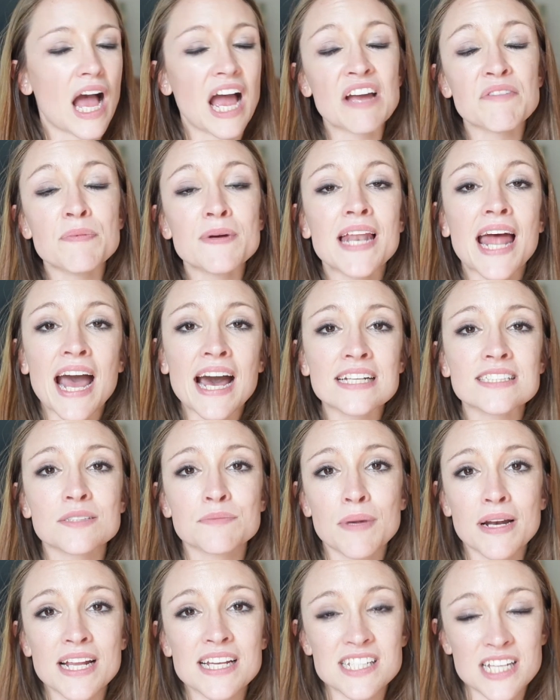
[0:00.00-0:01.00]
I've been asked
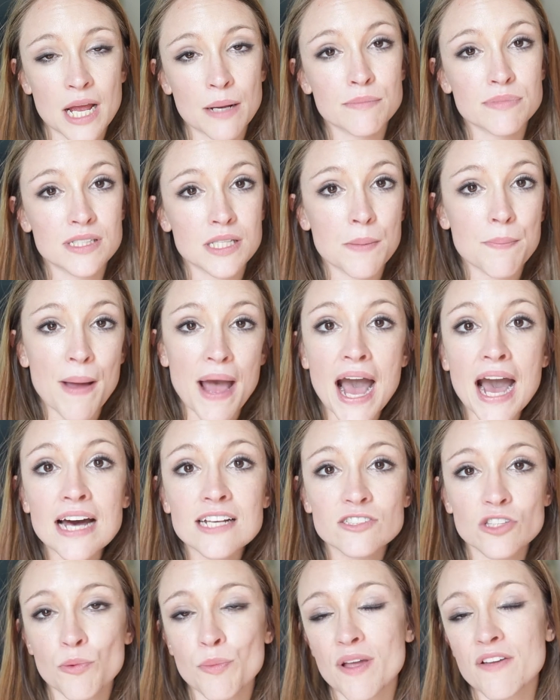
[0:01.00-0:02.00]
many times in the
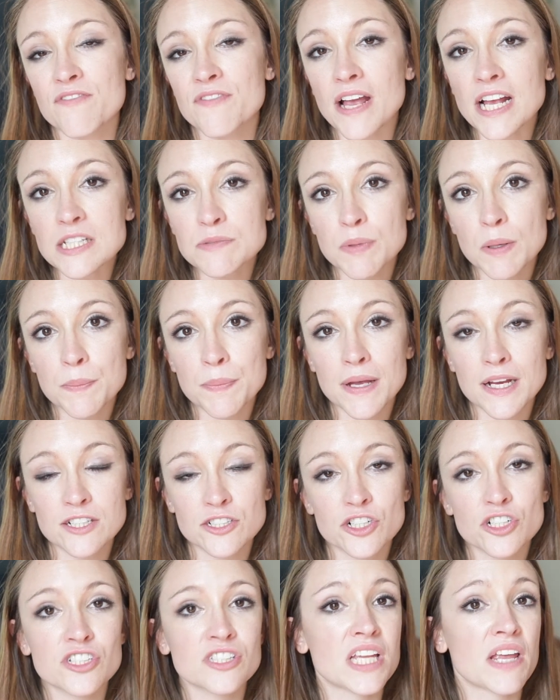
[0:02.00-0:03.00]
past on my Facebook
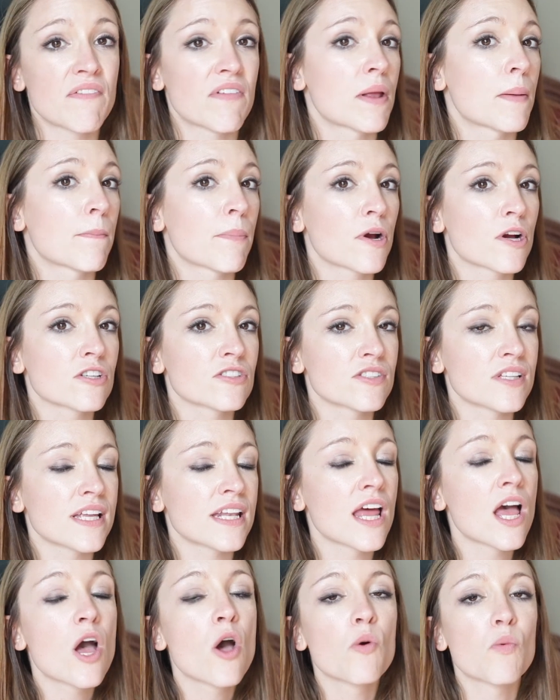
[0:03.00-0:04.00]
pictures and even in
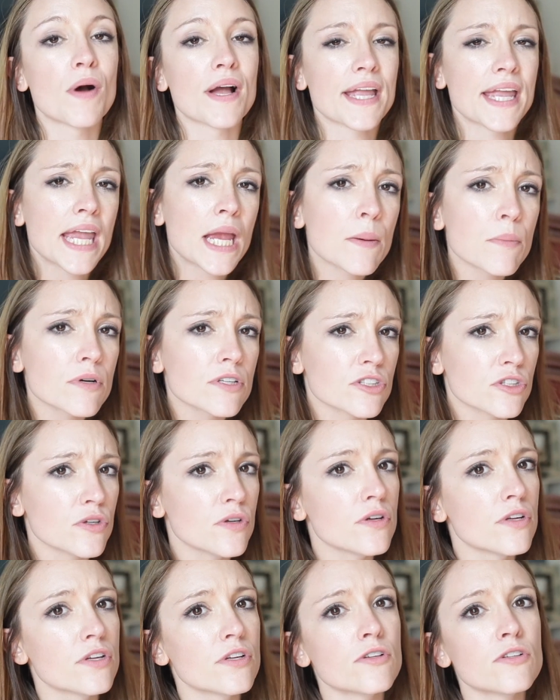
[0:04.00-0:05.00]
person, what camera do
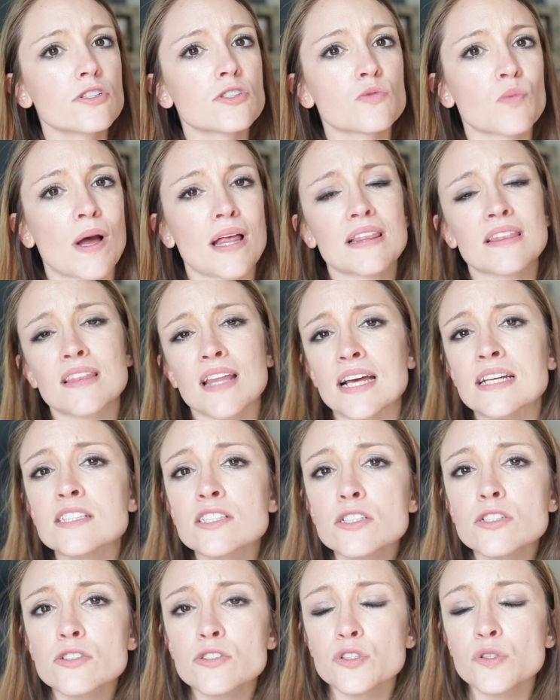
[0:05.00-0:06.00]
you use, what
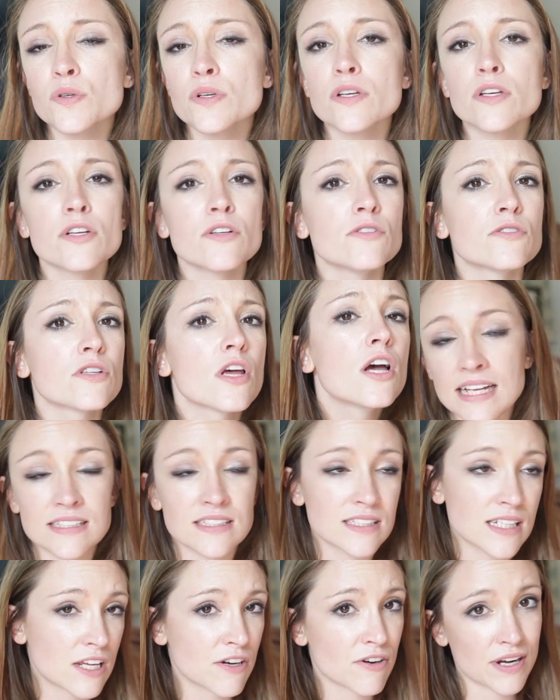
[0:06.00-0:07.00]
lenses do you use,
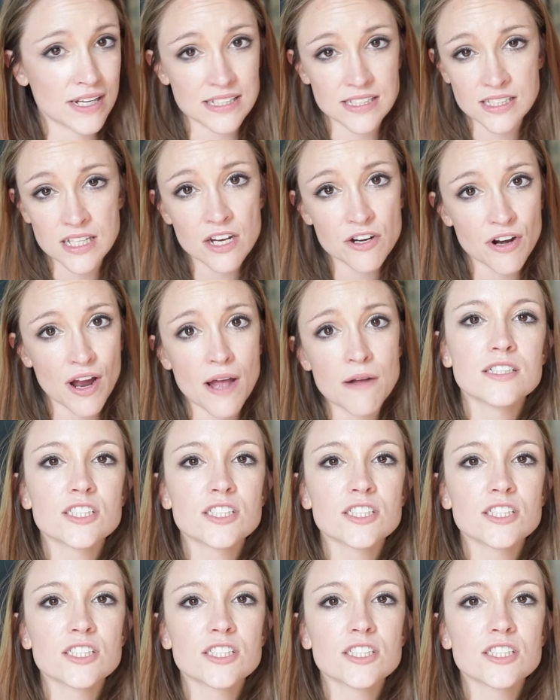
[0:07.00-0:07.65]
etc, etc.